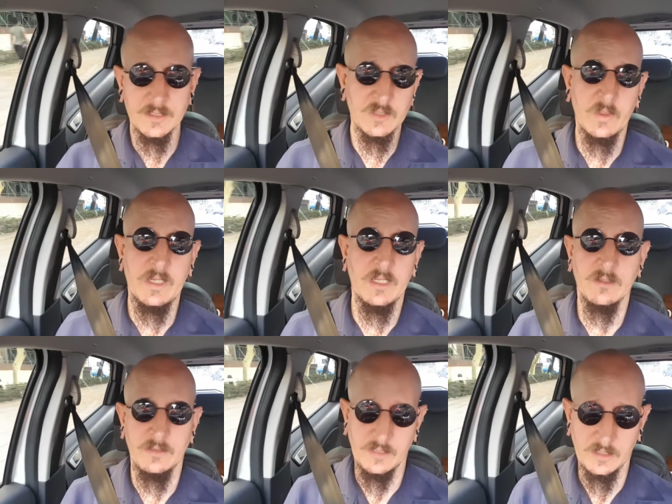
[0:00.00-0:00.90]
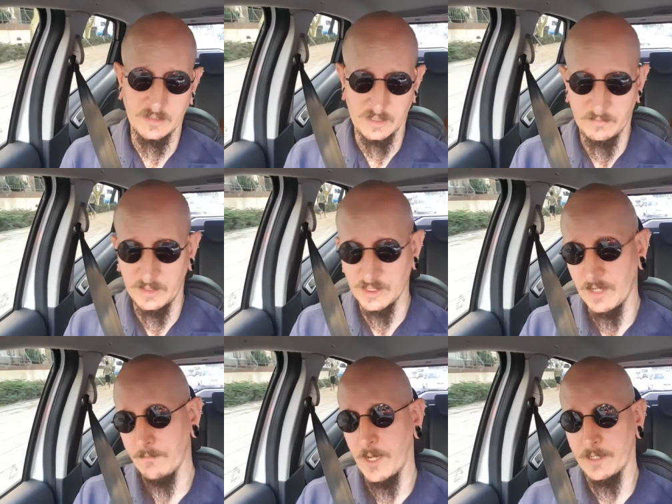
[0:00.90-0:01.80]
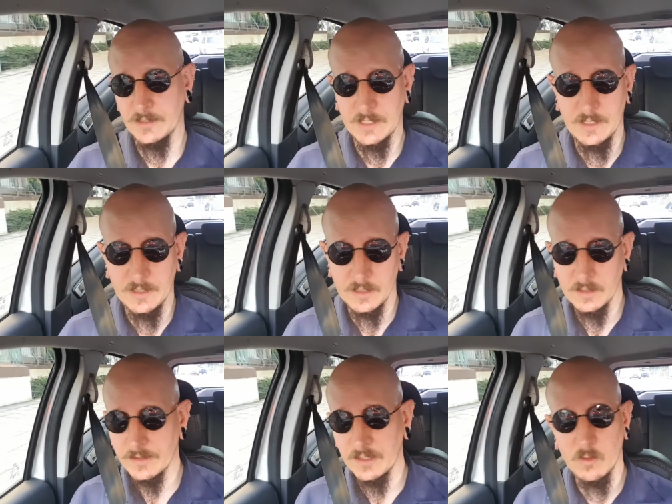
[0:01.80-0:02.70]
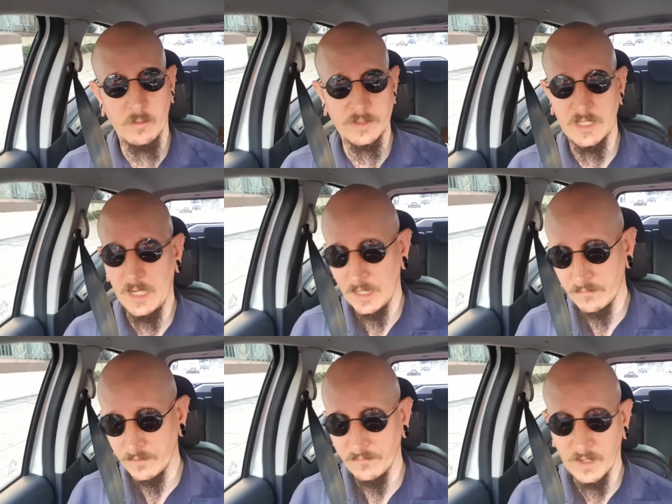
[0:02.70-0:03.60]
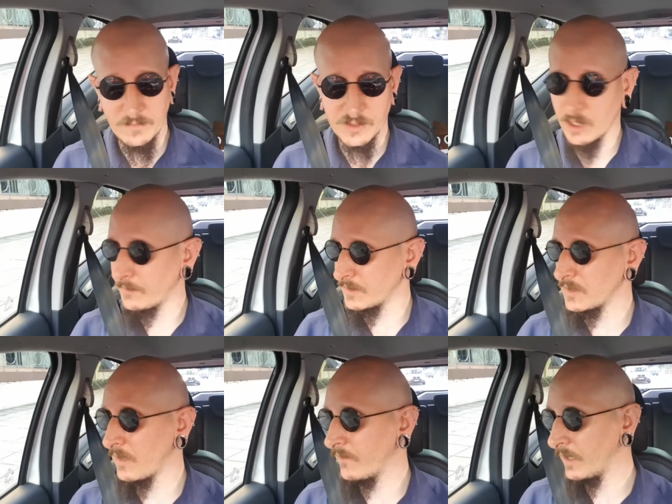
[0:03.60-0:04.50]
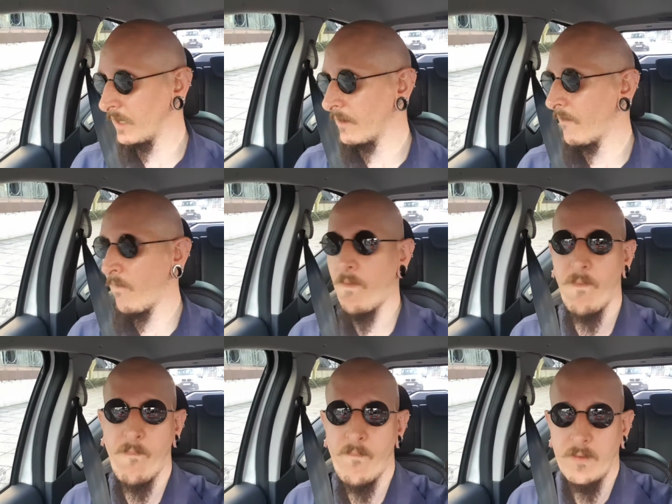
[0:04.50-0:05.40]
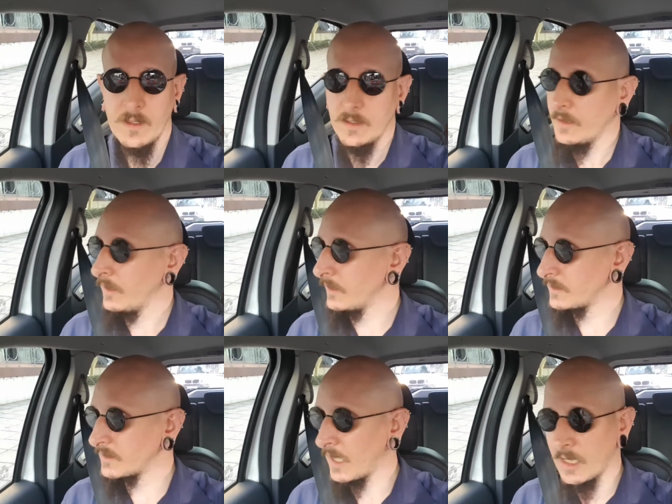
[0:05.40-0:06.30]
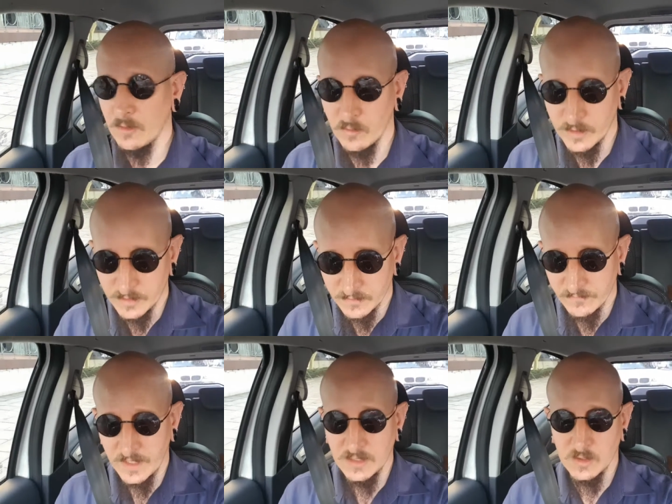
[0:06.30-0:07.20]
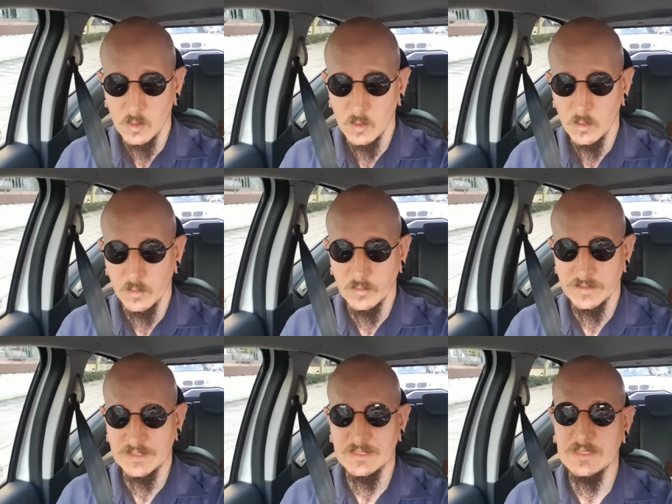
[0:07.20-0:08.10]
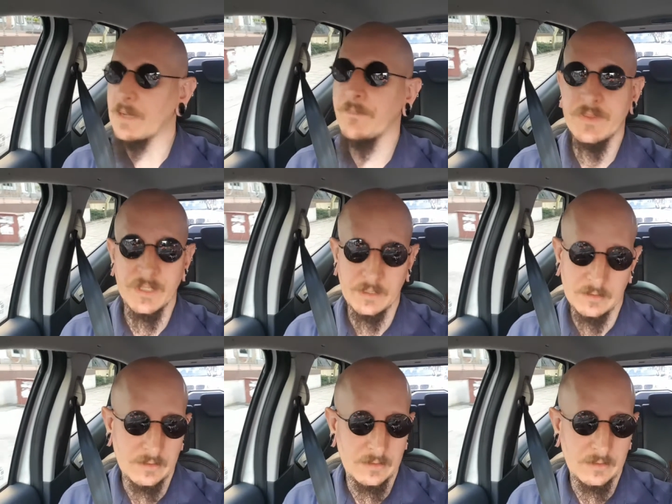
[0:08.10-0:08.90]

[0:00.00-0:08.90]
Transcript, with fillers: this weekend looks like it's going to be jam-packed. Uh, I think almost every vape shop is having a, a sale or an event or something